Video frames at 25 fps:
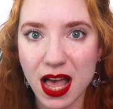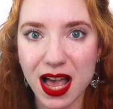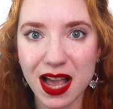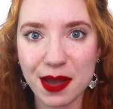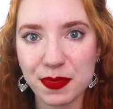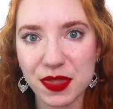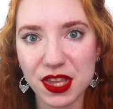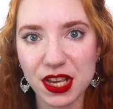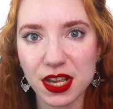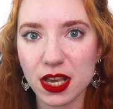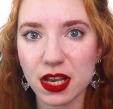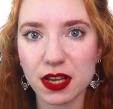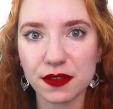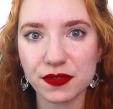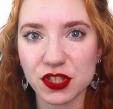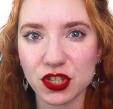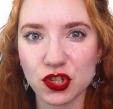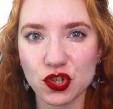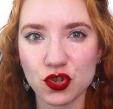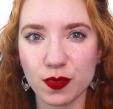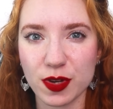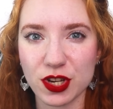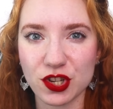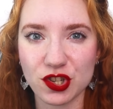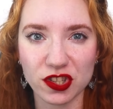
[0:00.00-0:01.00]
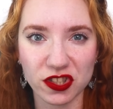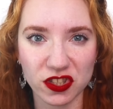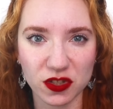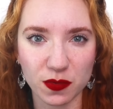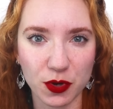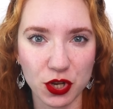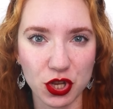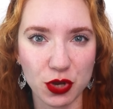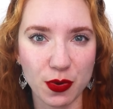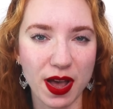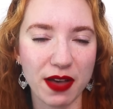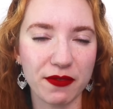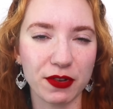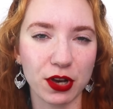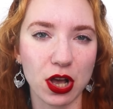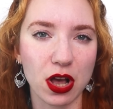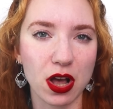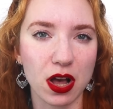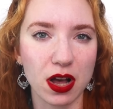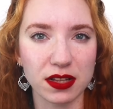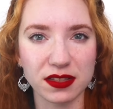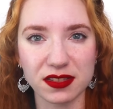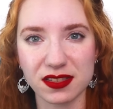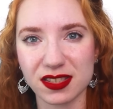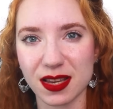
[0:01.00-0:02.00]
I'm thinking of situations where you have a
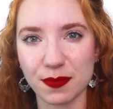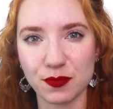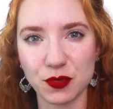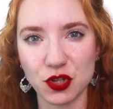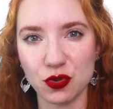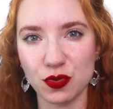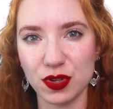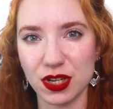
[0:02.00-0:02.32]
concept